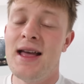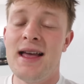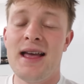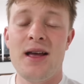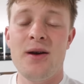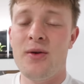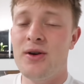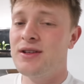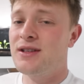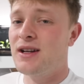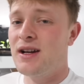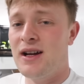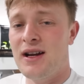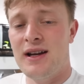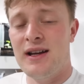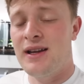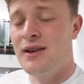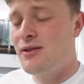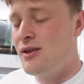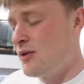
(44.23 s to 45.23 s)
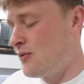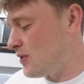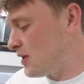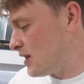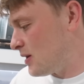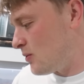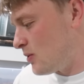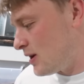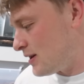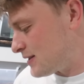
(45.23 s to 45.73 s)
It was it
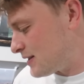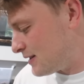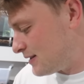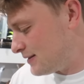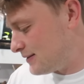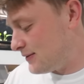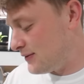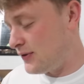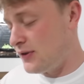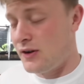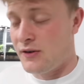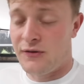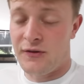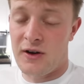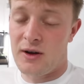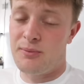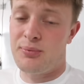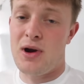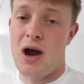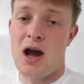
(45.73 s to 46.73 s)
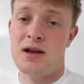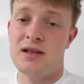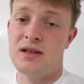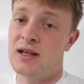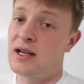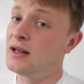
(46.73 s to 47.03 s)
really wasn't a fun process.